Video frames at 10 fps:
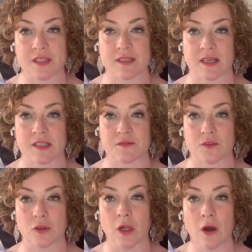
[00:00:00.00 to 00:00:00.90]
if
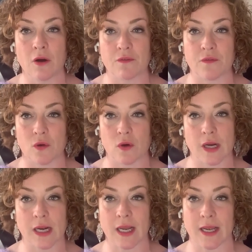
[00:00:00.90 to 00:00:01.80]
successful
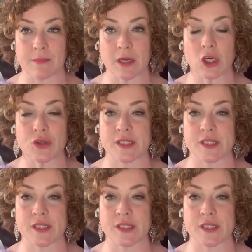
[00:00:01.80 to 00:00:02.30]
for a claim,